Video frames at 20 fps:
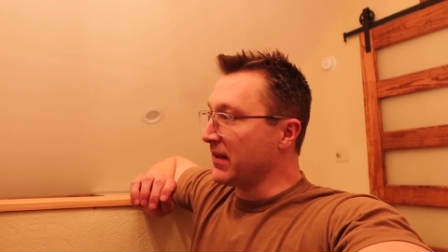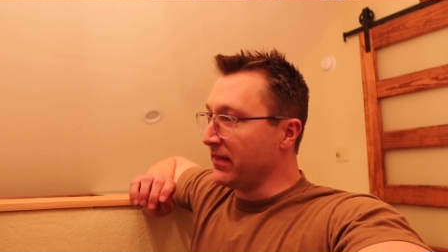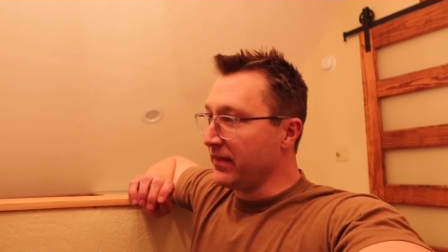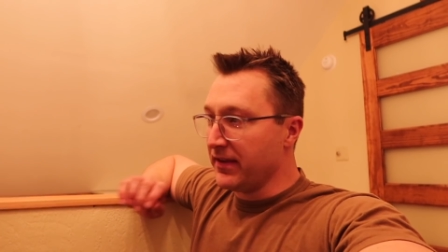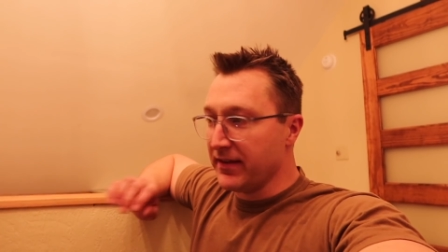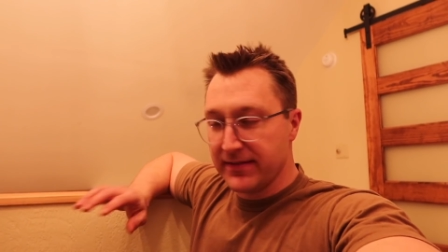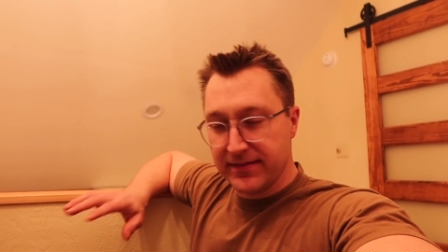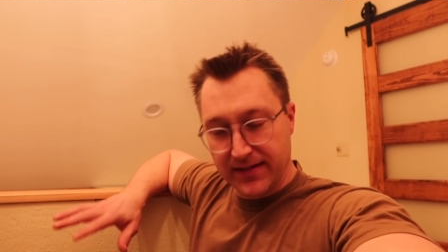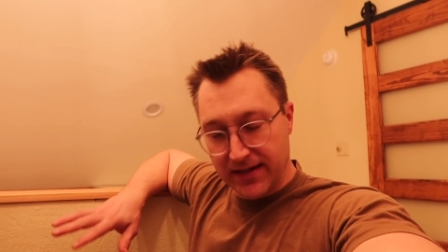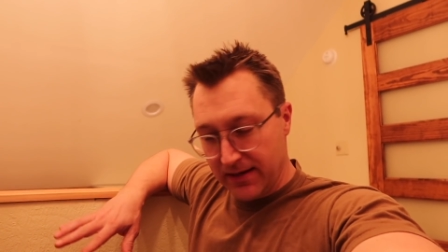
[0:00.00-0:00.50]

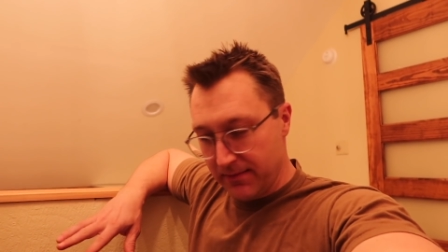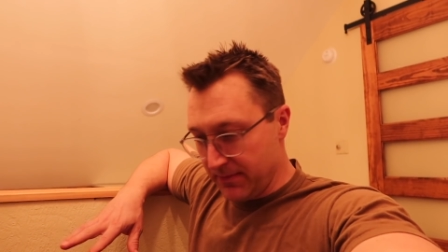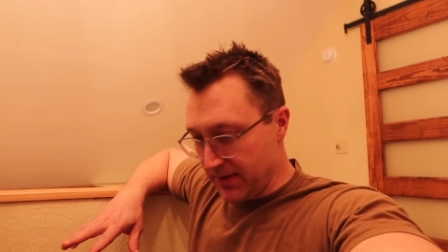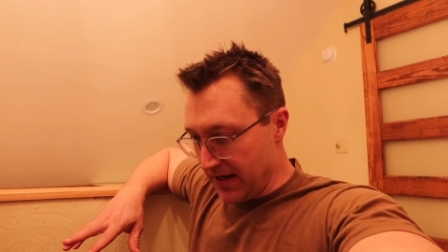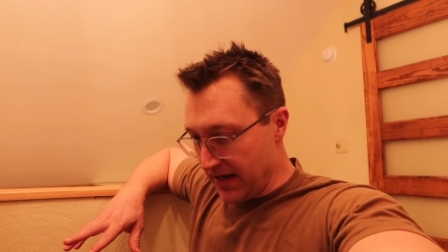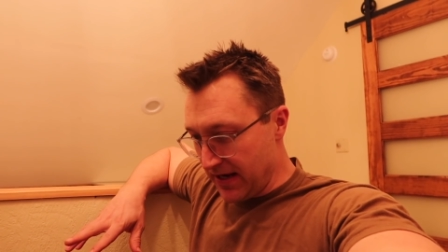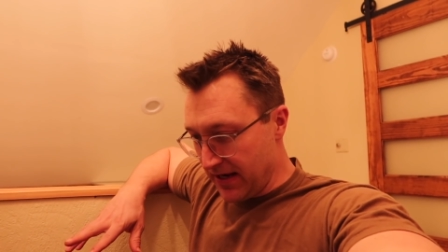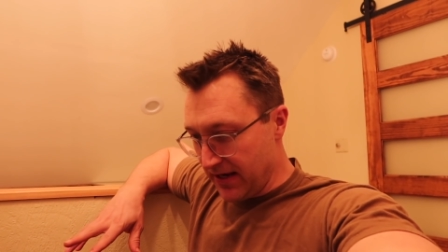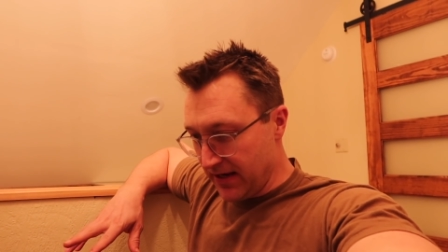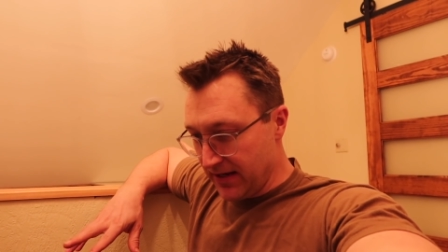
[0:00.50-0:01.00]
the same
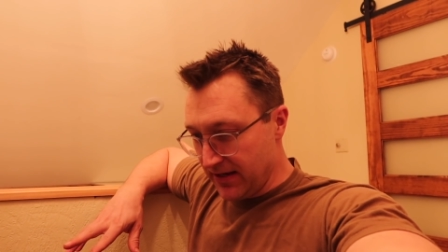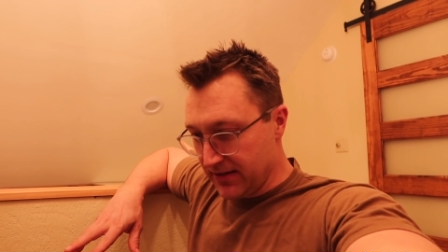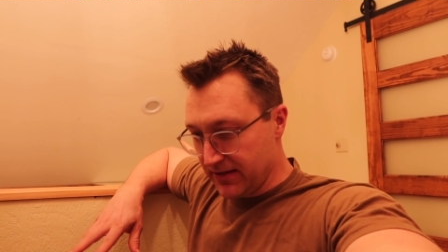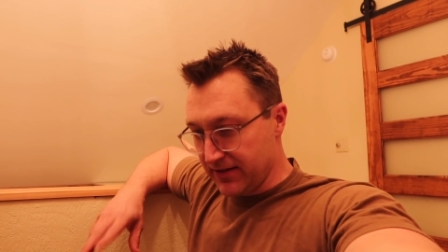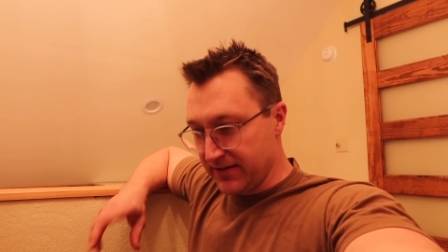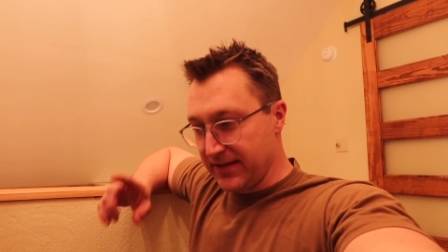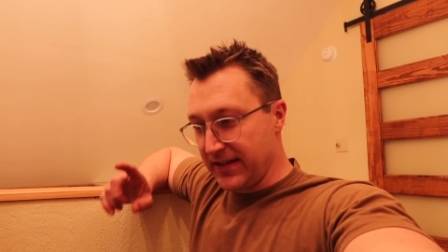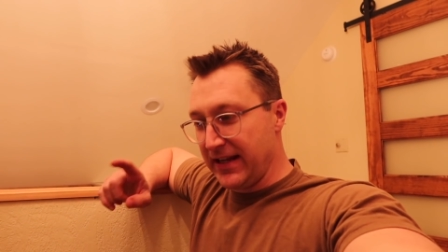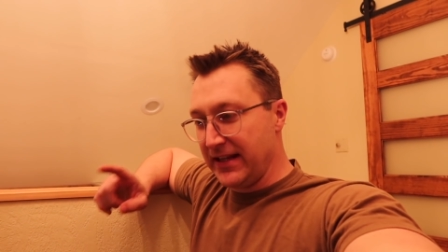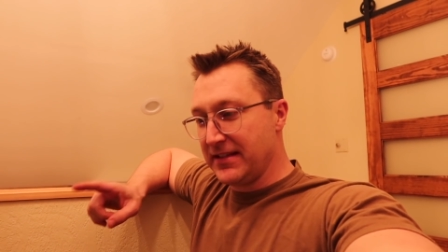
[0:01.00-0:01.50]
day,
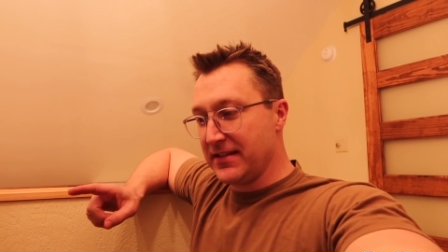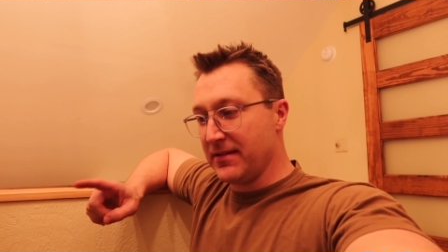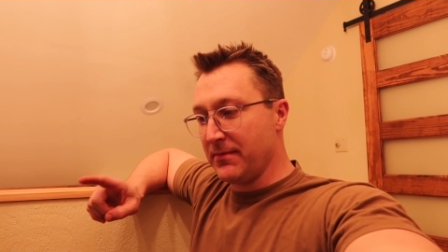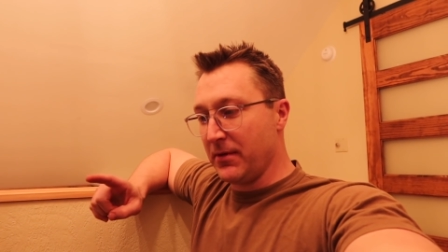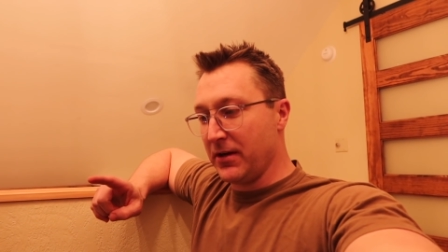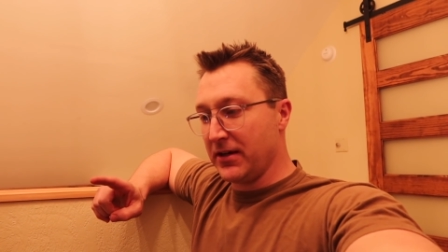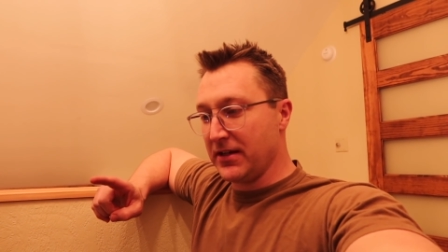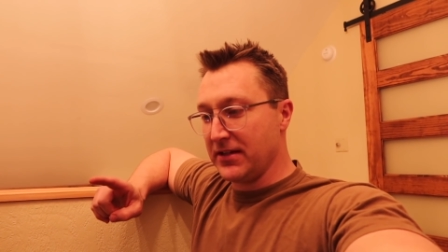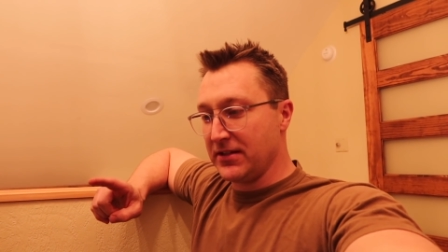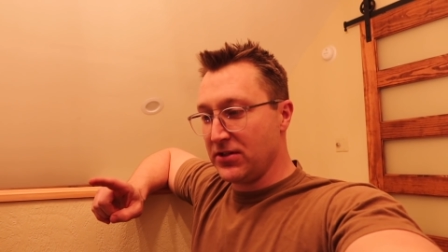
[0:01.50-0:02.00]
because it hits the
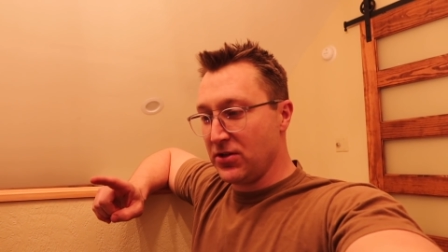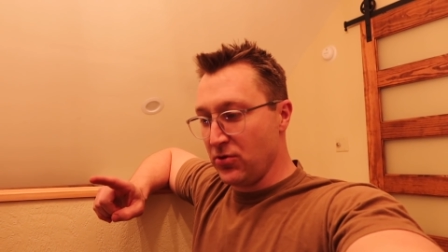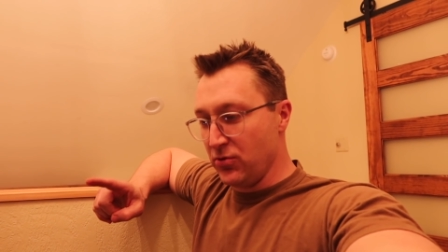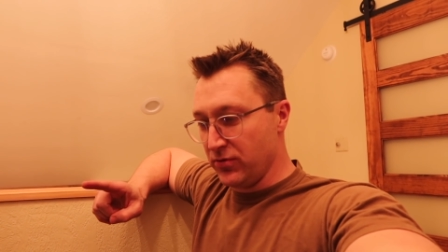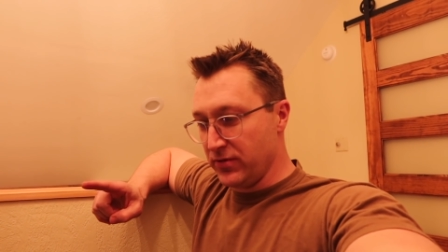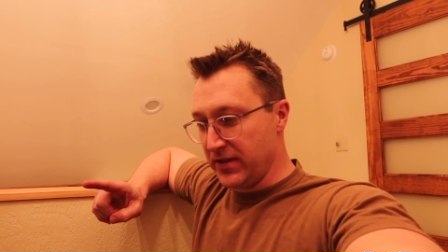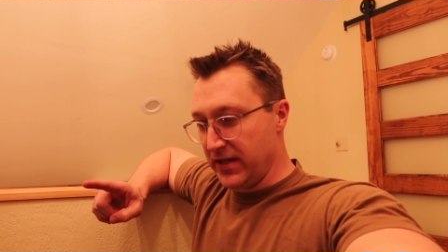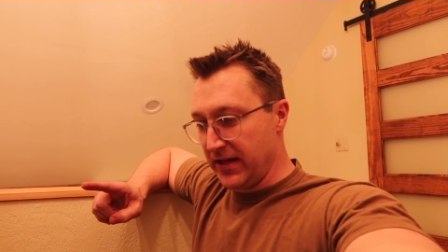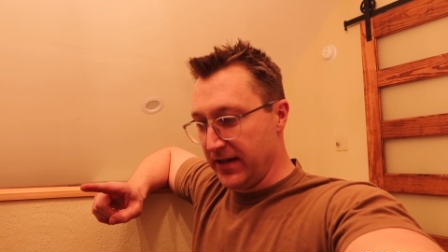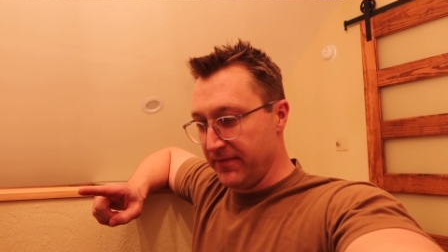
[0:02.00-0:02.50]
market
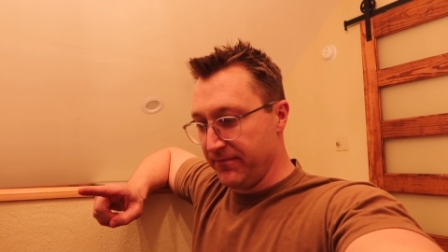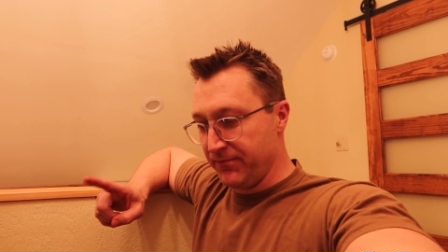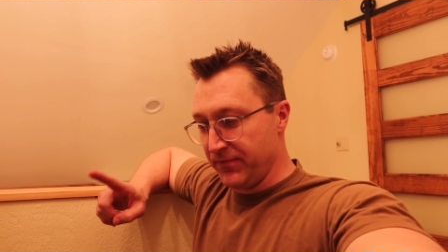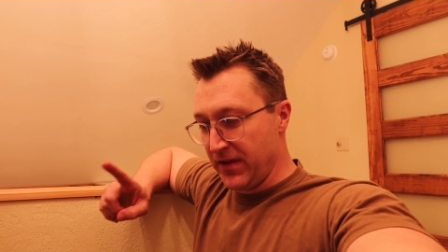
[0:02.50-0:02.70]
Tuesday.